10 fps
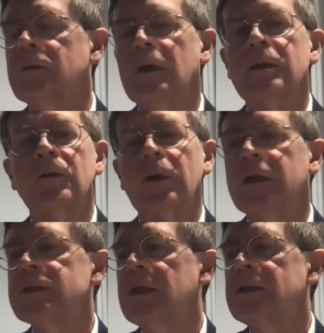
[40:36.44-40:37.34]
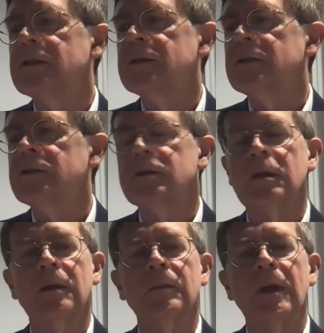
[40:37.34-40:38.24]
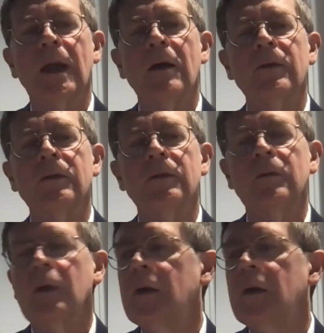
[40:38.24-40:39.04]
or other organizations, how they're